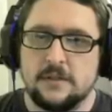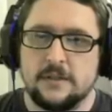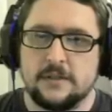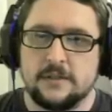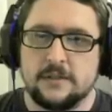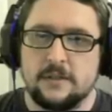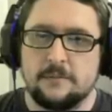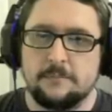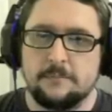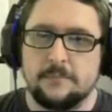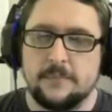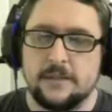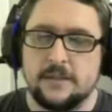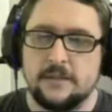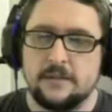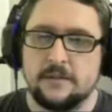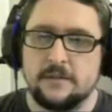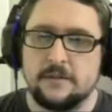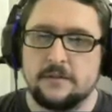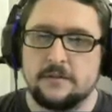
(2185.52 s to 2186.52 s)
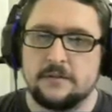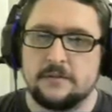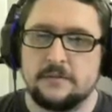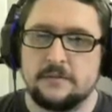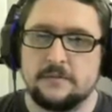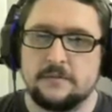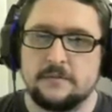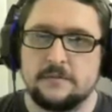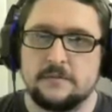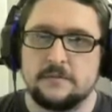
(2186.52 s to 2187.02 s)
Caramba.
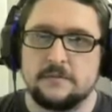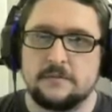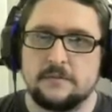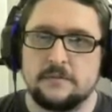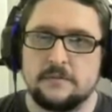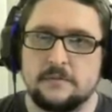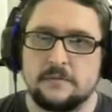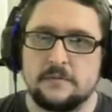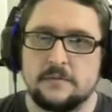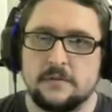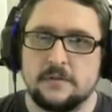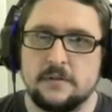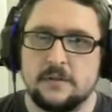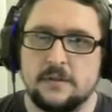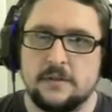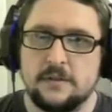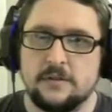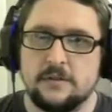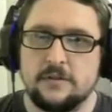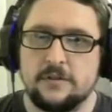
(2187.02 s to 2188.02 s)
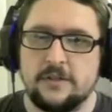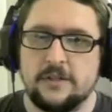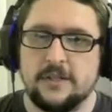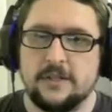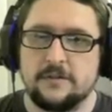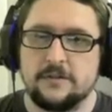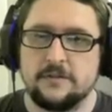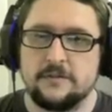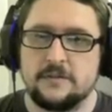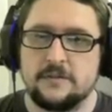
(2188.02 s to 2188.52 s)
No, you
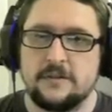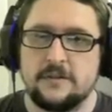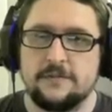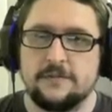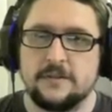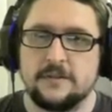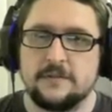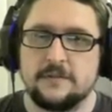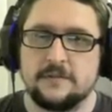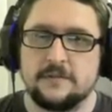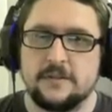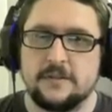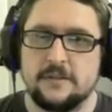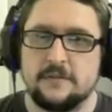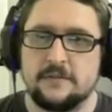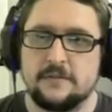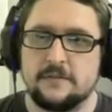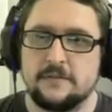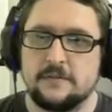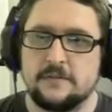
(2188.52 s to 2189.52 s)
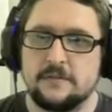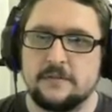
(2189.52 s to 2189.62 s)
got those defenses now.